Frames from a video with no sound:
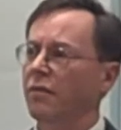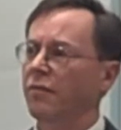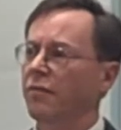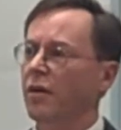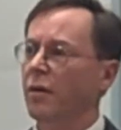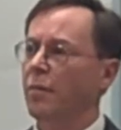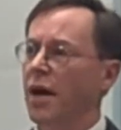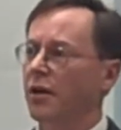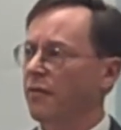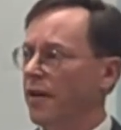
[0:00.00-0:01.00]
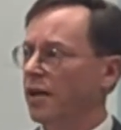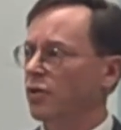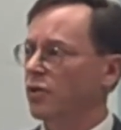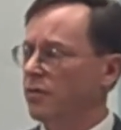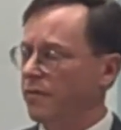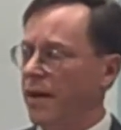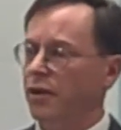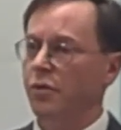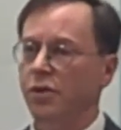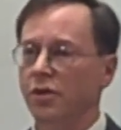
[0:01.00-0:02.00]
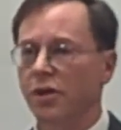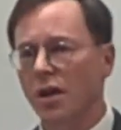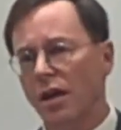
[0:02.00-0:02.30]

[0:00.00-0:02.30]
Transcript: of manufacturers, factories,